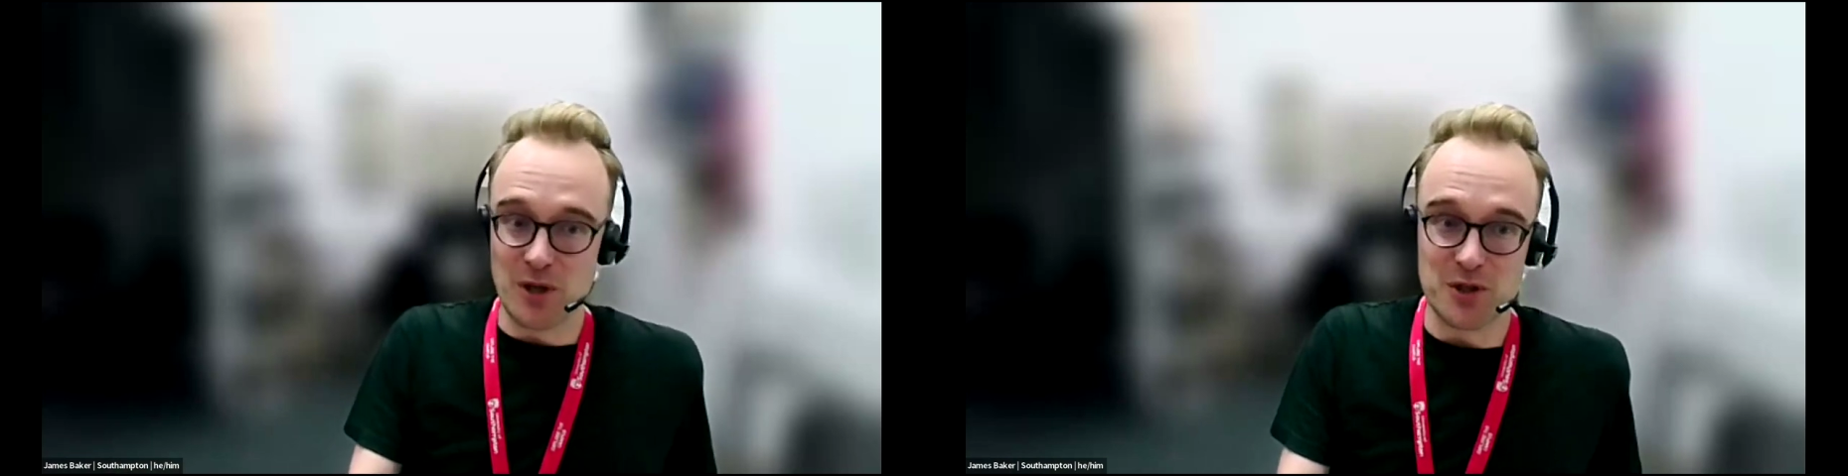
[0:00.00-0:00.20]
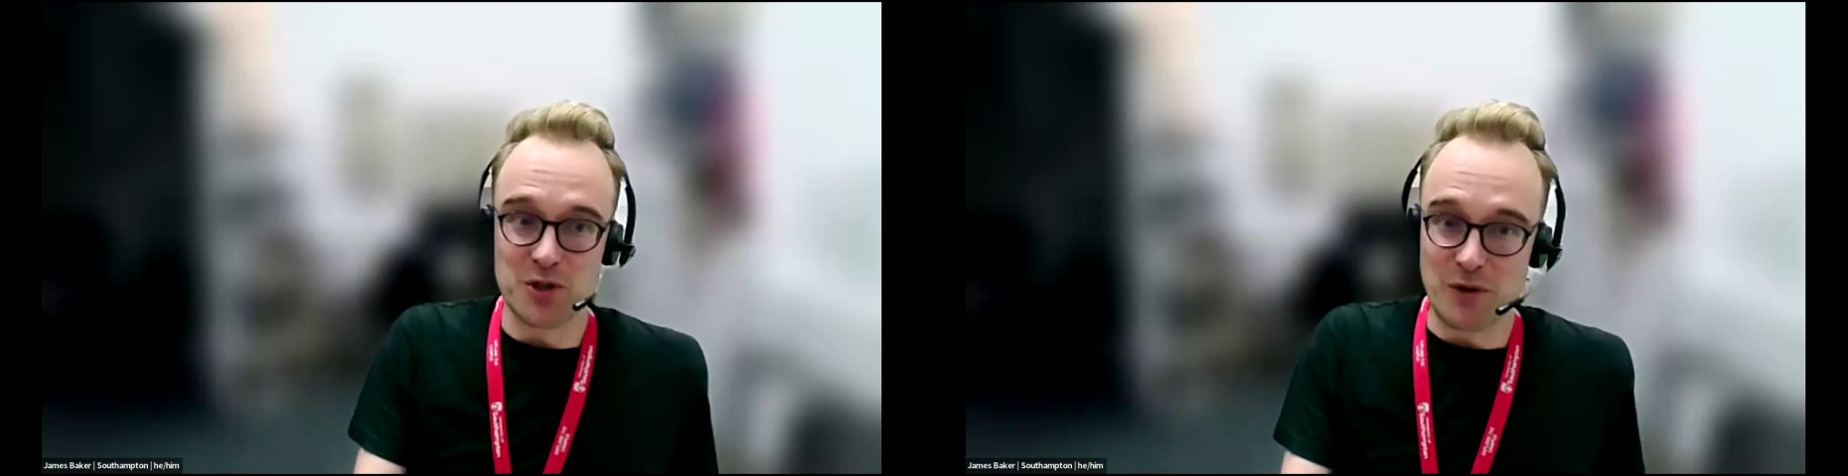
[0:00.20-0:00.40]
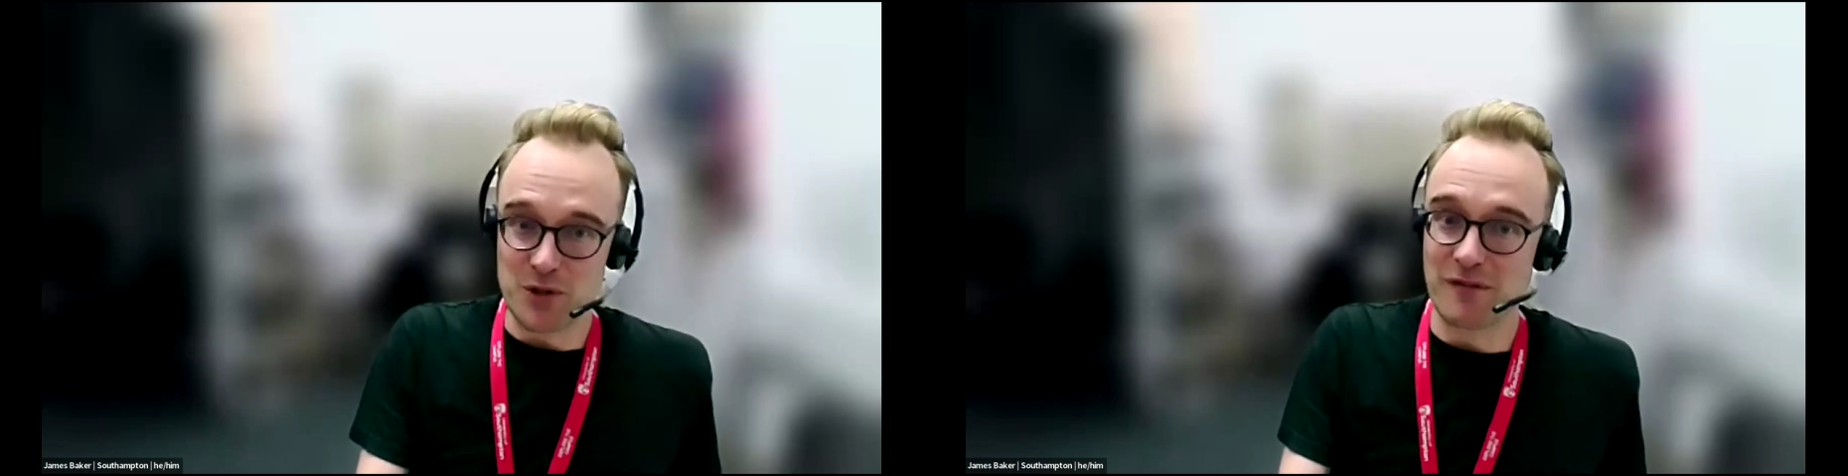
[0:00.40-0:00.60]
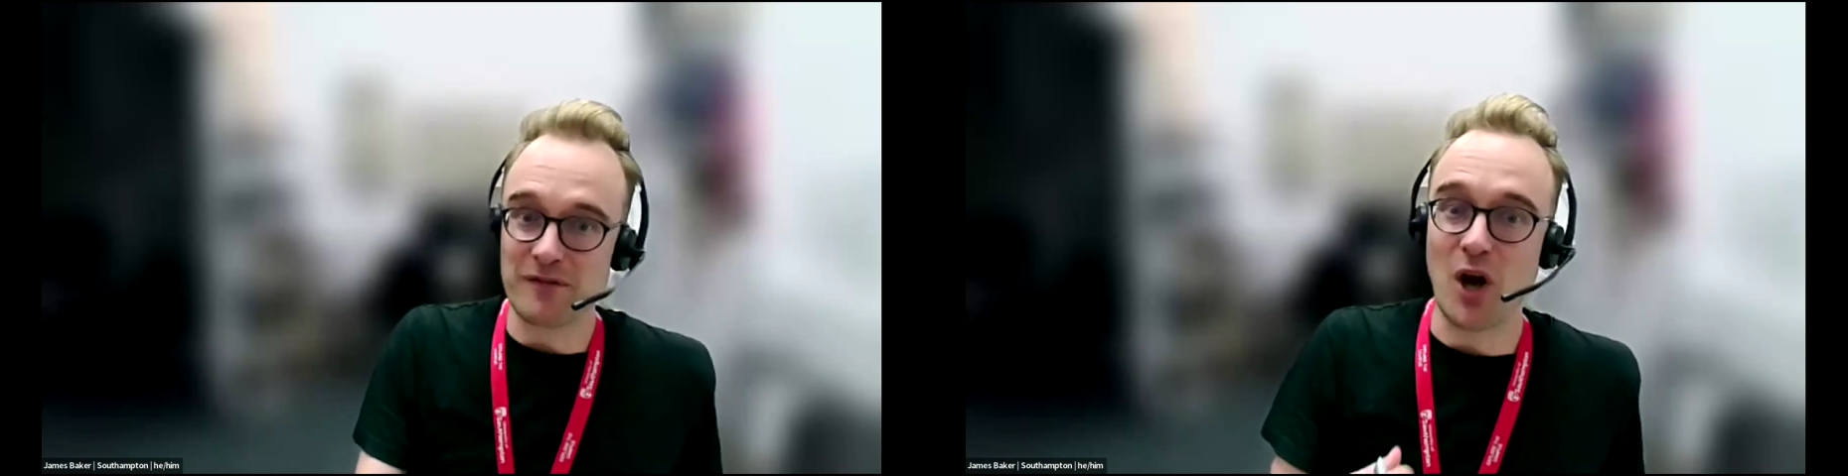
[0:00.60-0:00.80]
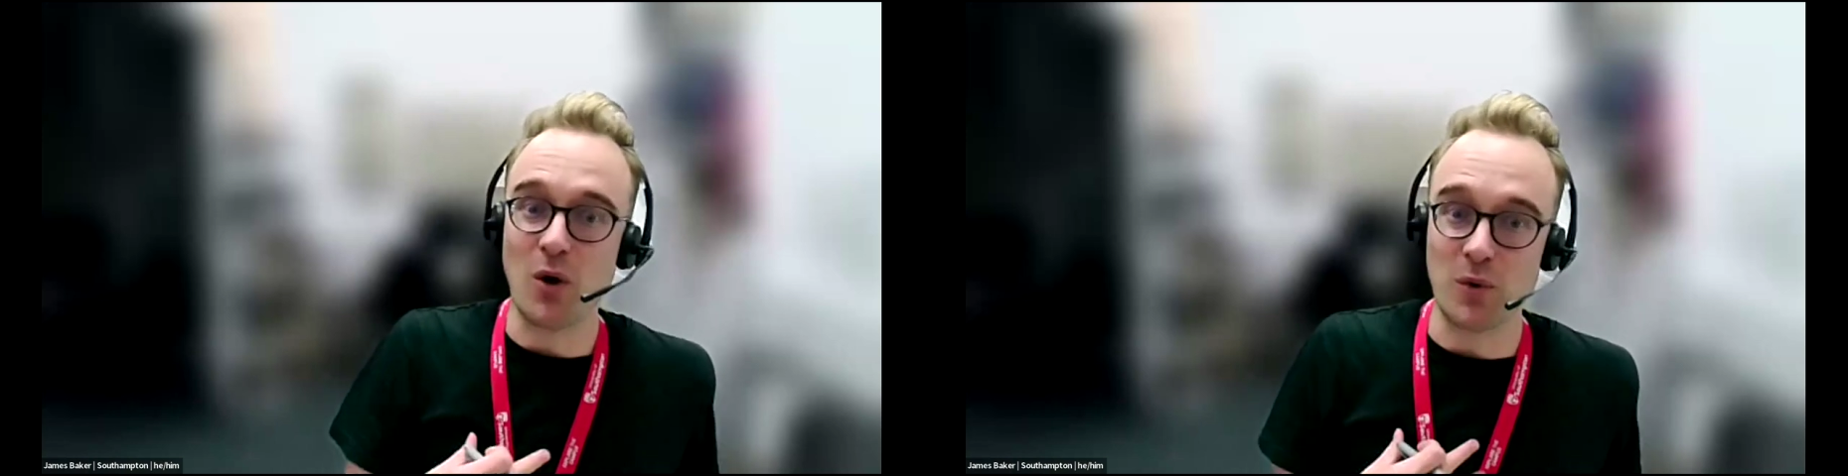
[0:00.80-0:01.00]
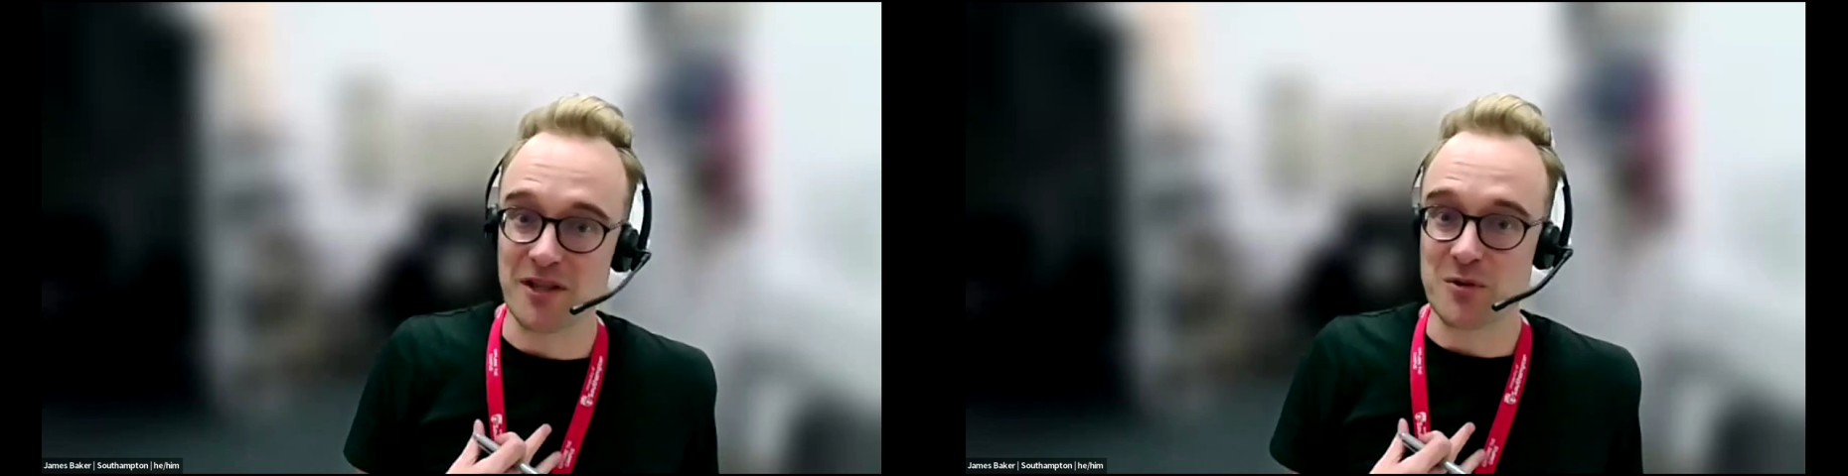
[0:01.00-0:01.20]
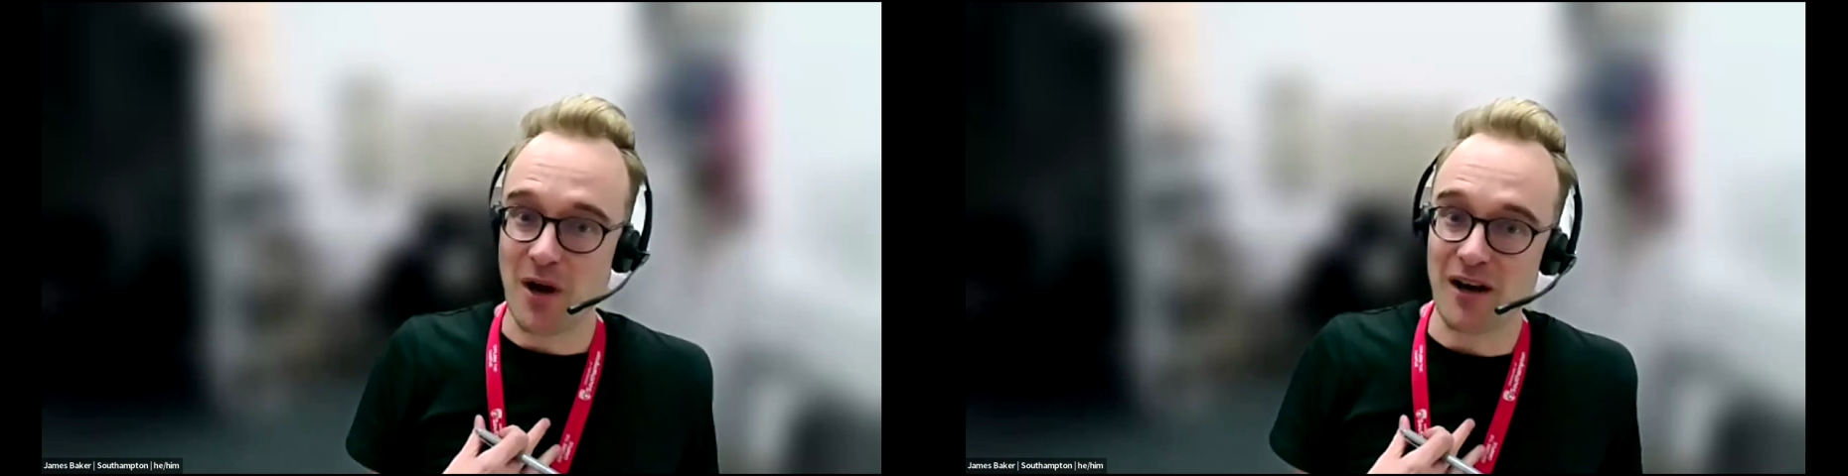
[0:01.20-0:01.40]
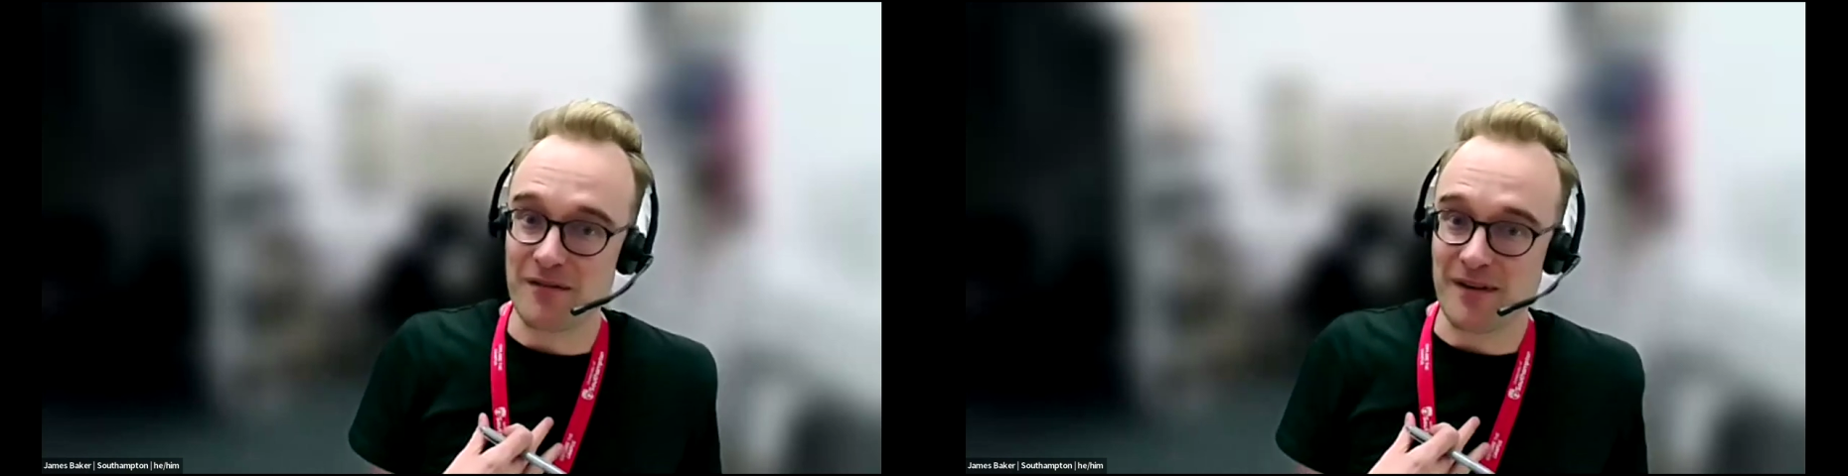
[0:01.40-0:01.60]
those historians often hold us
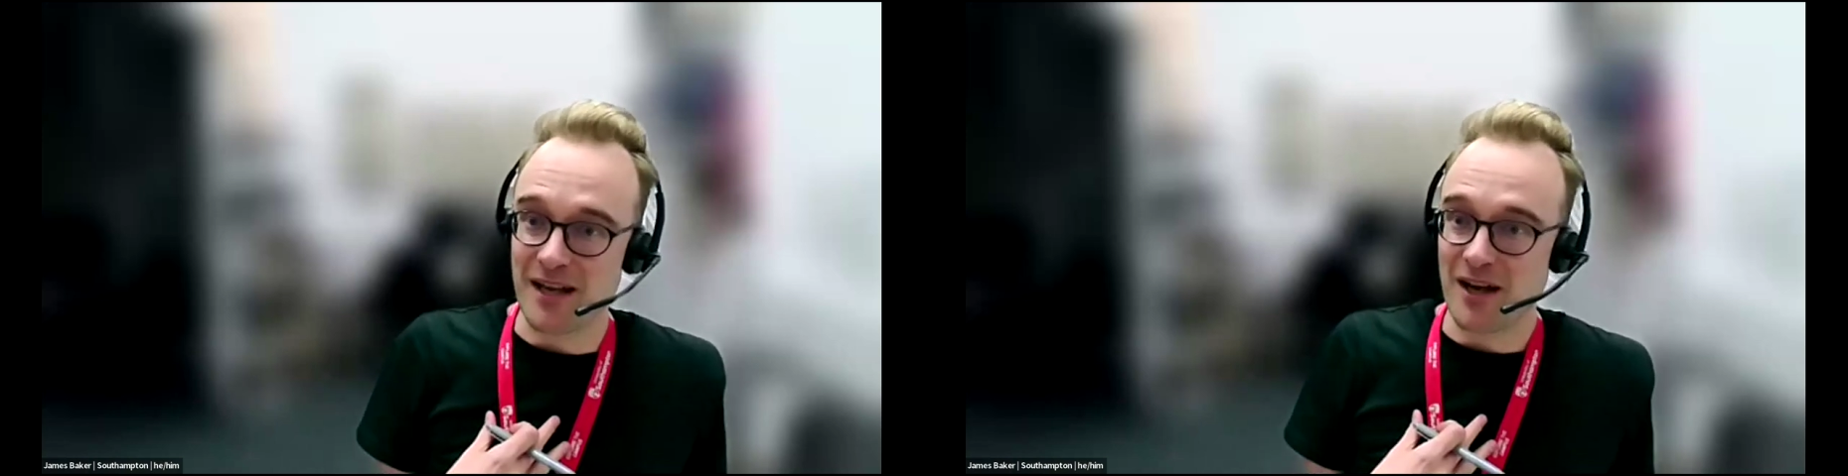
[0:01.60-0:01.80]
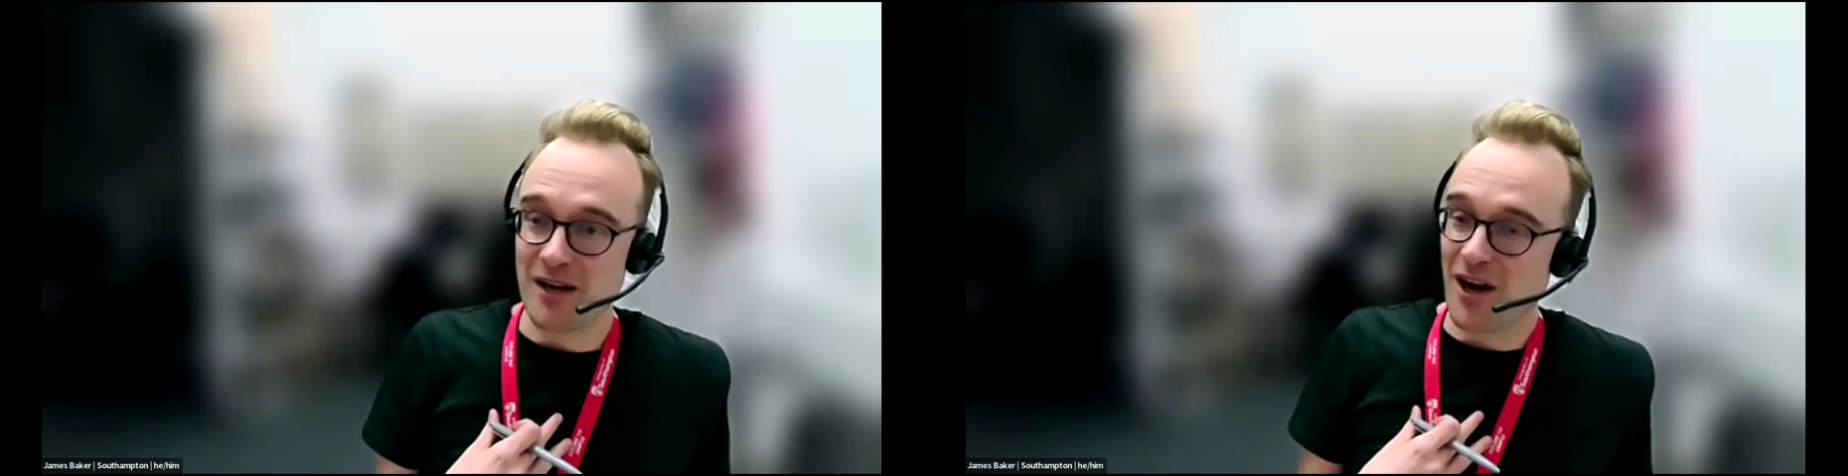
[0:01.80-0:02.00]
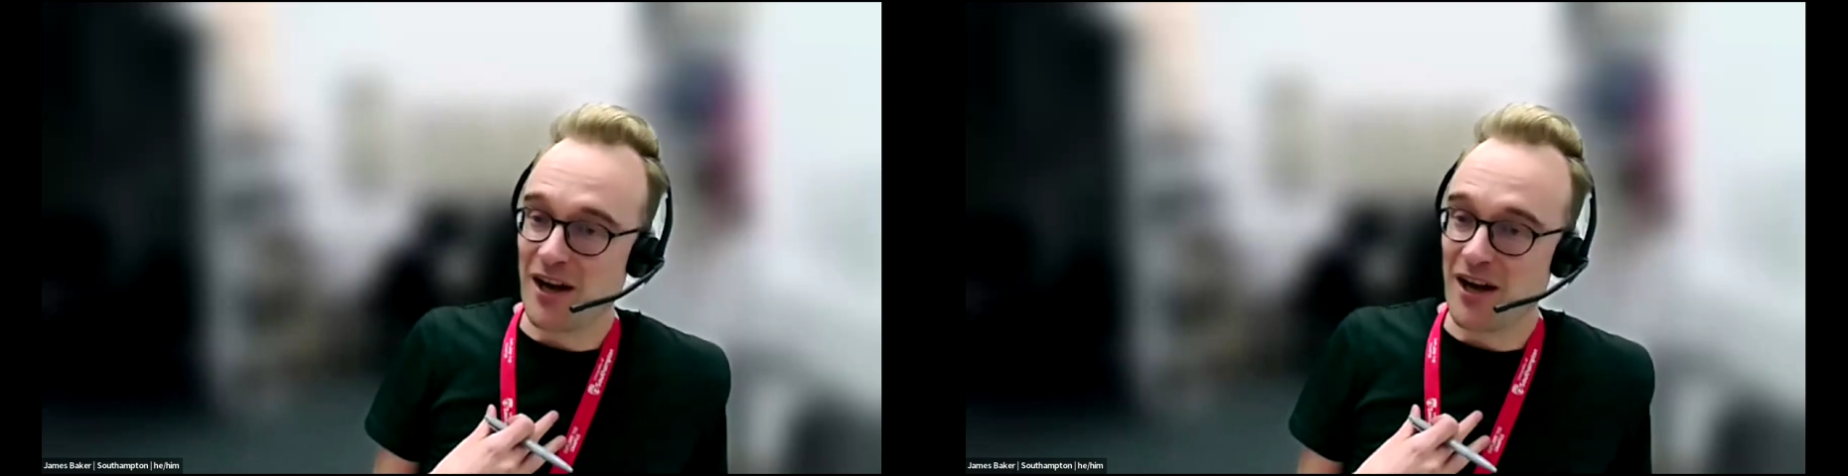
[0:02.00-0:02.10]
to a